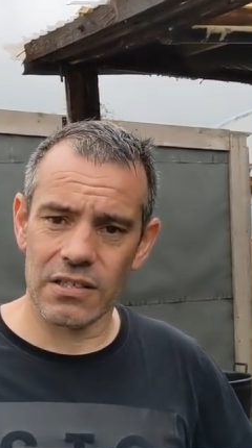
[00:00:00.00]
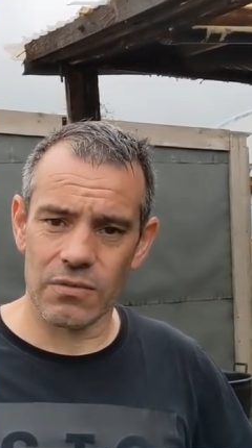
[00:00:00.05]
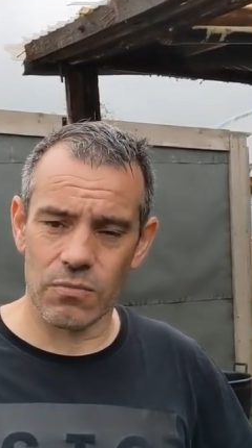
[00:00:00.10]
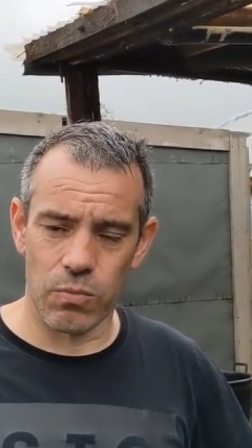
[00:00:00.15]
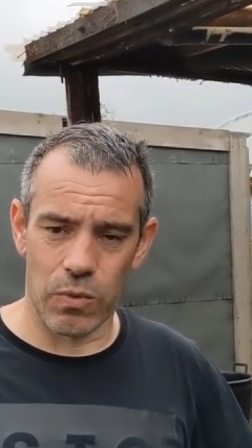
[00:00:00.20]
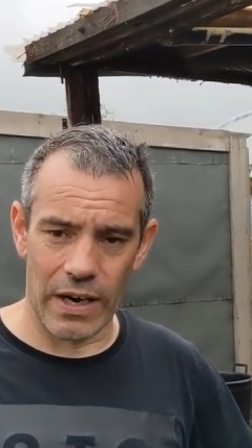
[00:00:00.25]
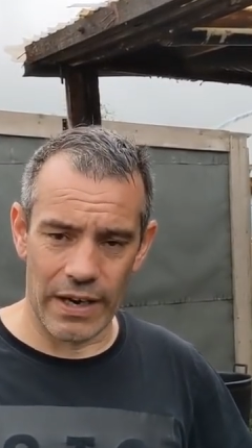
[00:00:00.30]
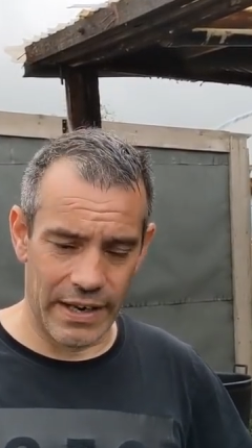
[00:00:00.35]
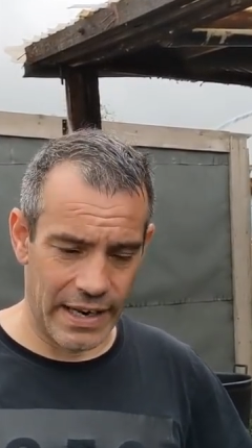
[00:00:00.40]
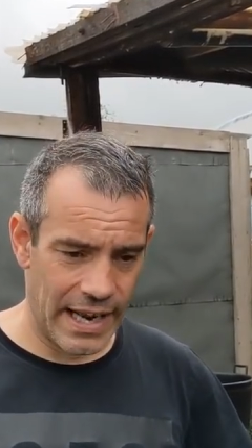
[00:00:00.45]

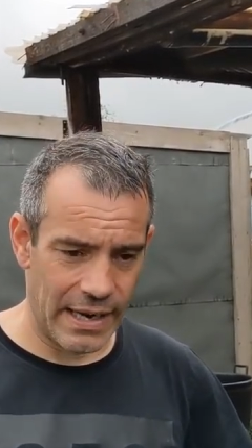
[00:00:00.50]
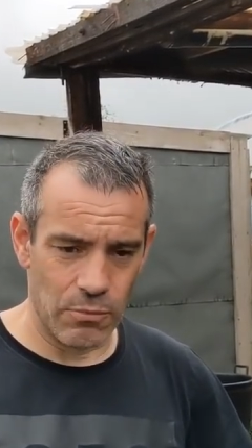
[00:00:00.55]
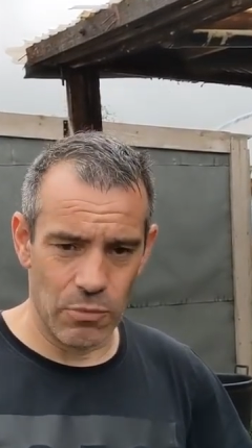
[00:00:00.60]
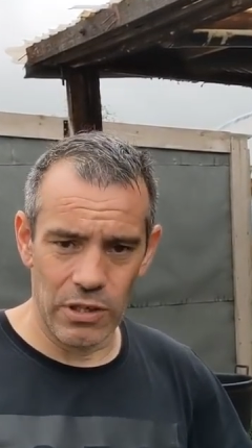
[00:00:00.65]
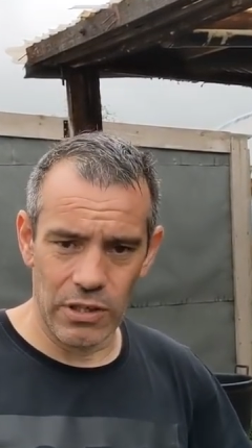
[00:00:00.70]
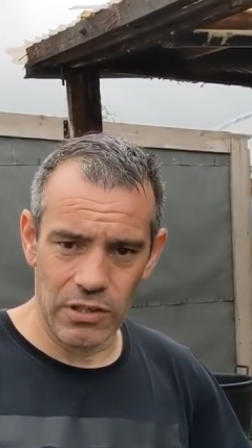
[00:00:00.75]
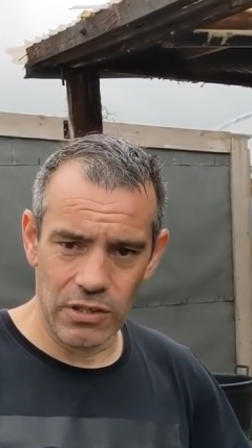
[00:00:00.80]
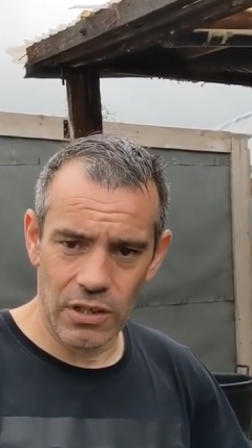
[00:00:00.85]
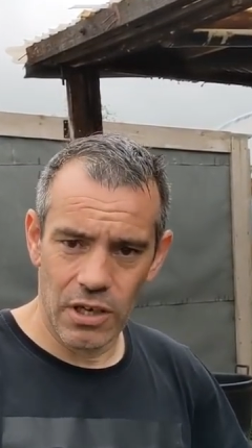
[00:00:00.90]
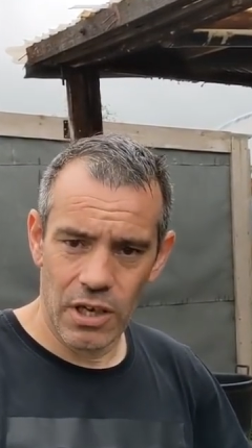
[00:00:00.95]
one then
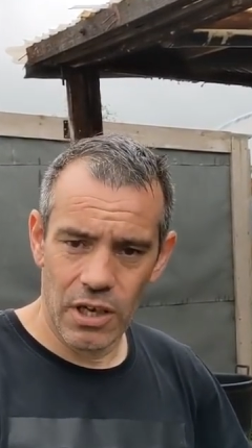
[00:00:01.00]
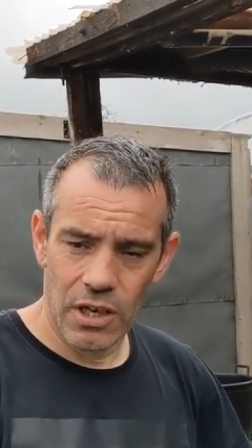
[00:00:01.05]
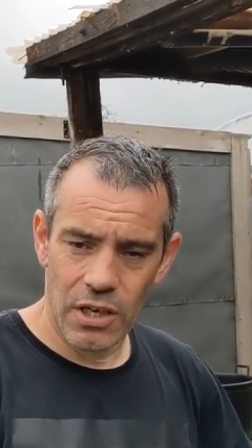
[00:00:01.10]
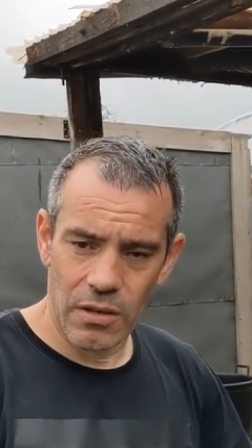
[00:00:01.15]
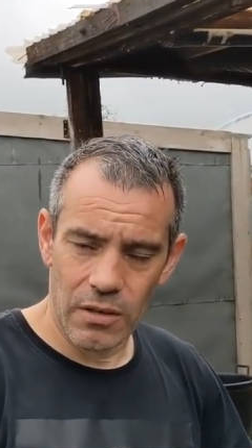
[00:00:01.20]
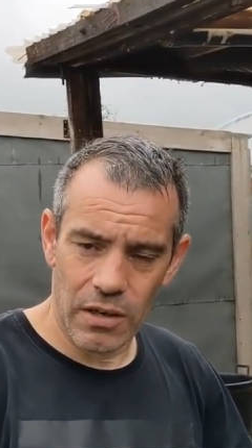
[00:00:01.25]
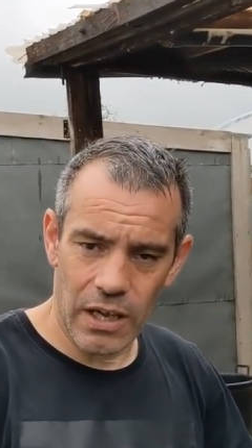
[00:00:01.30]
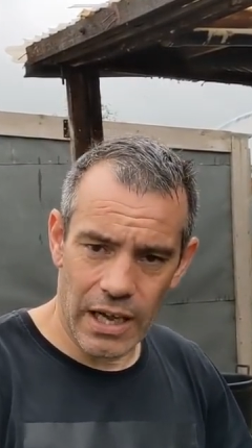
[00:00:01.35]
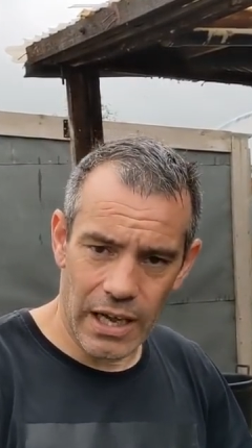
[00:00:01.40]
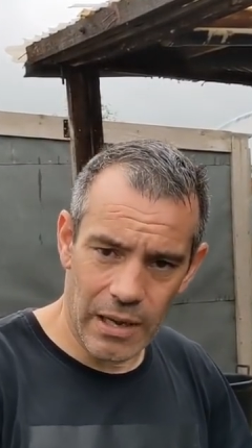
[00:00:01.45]
will
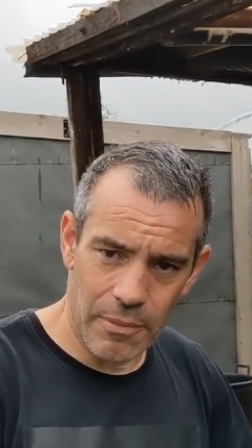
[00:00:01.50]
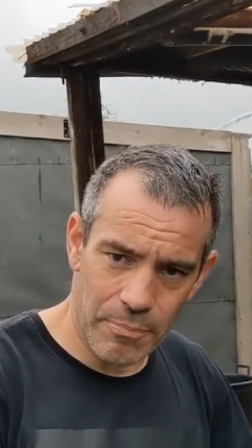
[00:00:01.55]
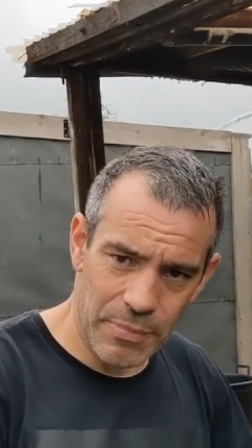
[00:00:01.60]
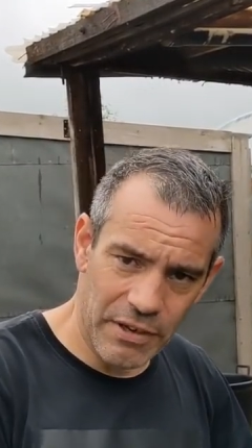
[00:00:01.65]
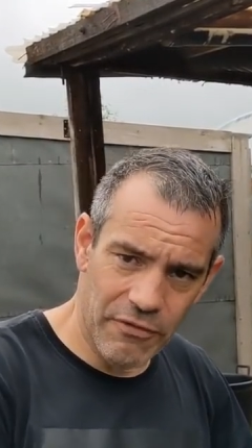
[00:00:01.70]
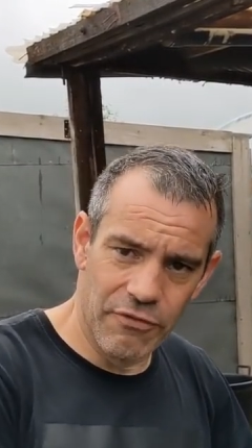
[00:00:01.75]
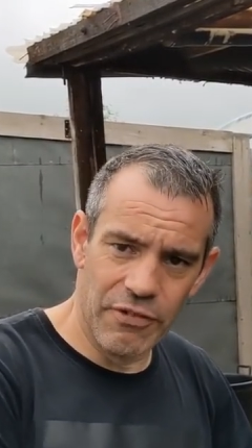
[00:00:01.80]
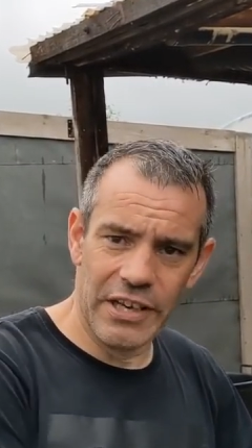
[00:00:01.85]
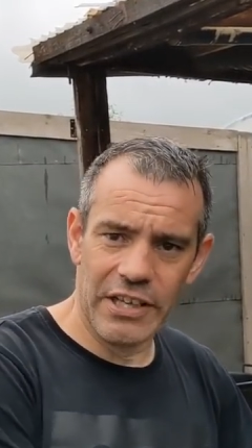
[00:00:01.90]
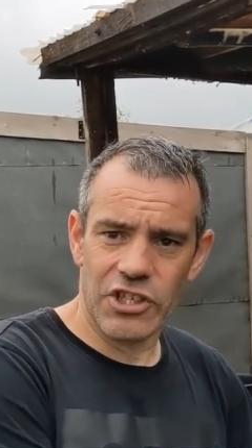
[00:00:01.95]
be
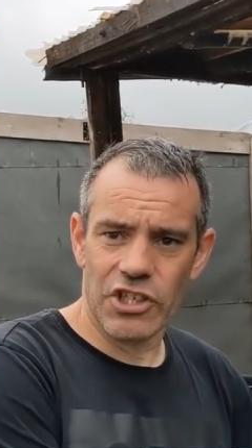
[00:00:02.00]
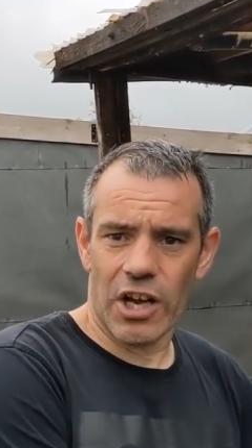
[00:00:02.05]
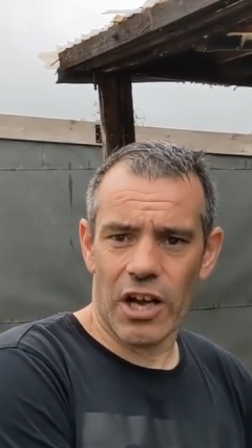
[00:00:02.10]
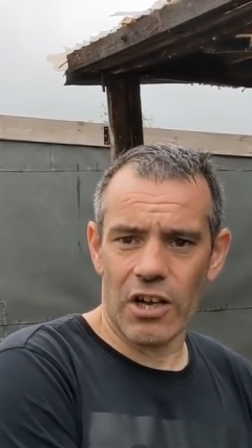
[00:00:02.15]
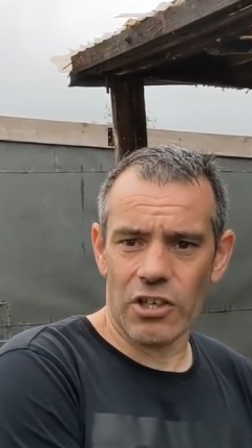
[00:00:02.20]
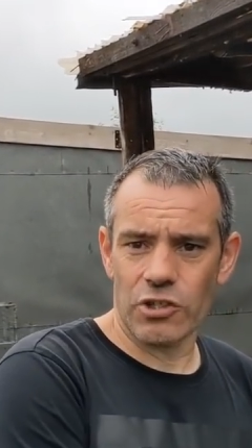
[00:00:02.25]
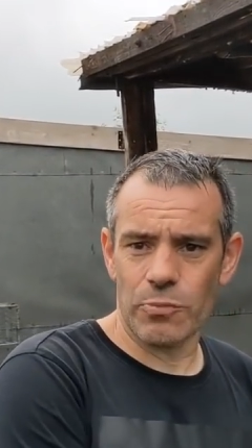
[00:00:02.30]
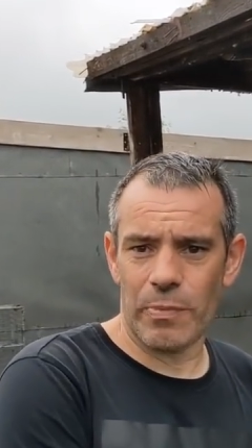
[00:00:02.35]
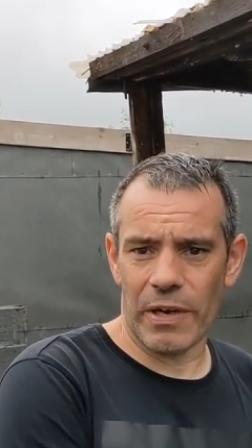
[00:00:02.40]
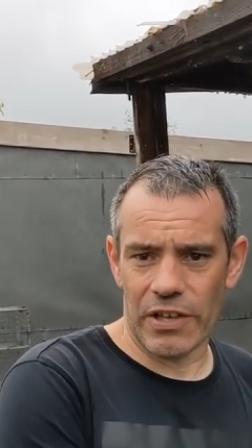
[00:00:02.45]

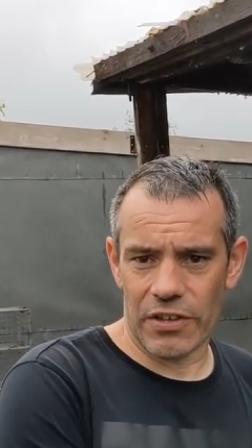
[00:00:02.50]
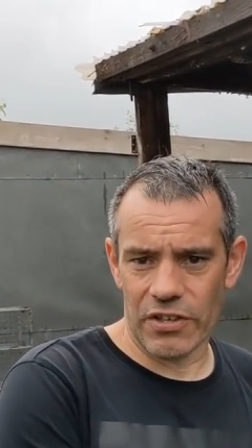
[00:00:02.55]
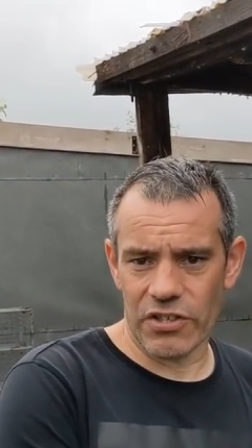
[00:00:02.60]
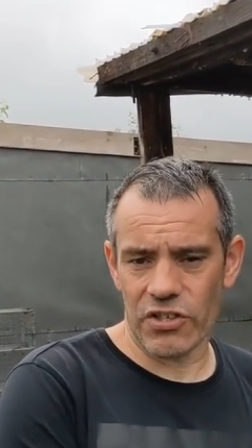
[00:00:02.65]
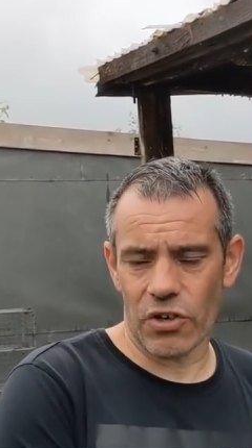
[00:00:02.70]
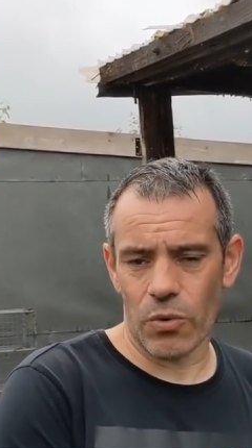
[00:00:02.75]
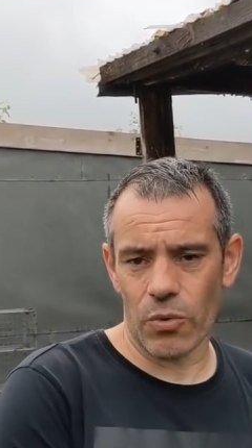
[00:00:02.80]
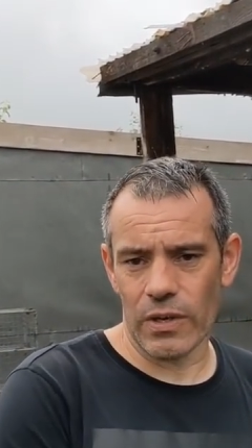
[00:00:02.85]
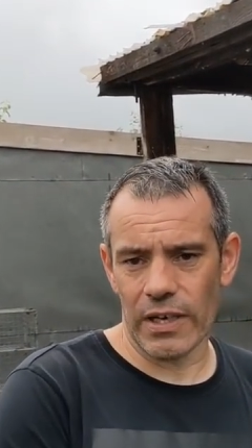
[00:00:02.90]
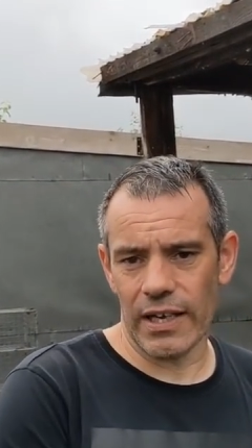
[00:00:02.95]
recharged by the
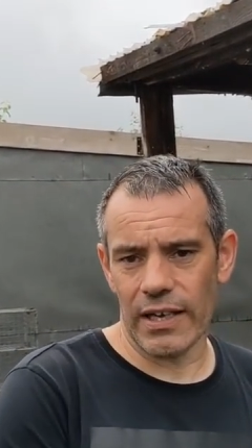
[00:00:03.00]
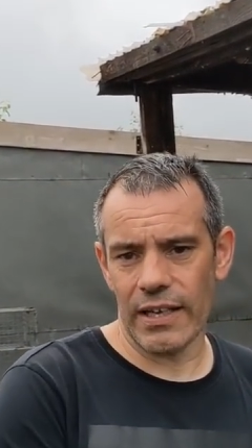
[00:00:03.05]
solar.